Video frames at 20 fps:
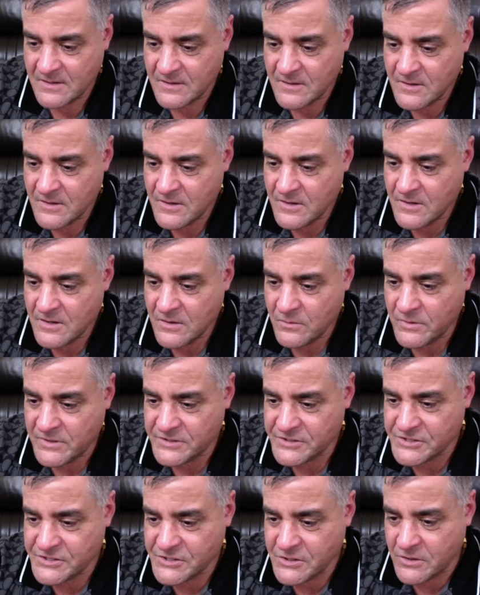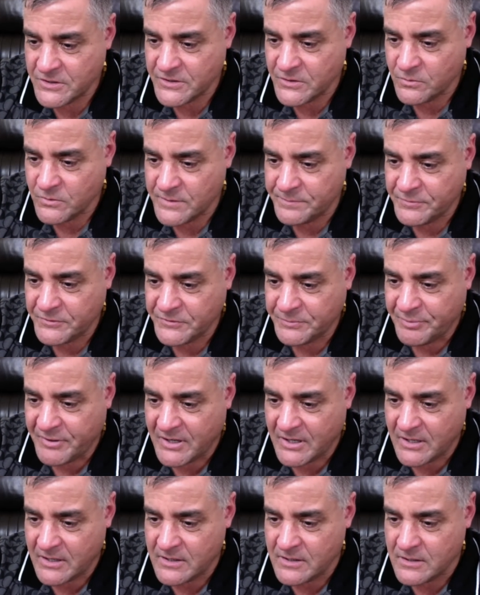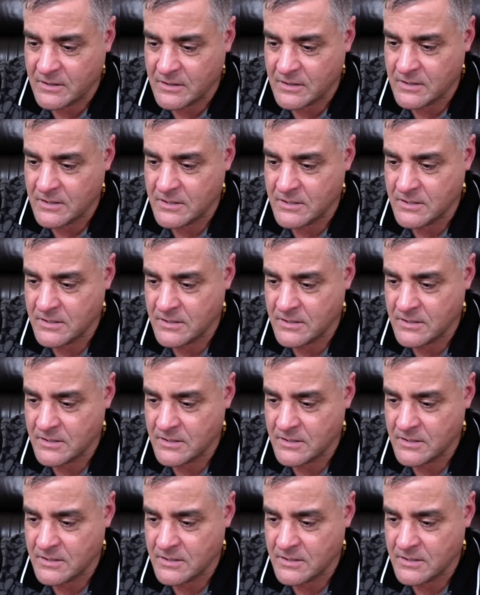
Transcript: I want to show you Ripple's partner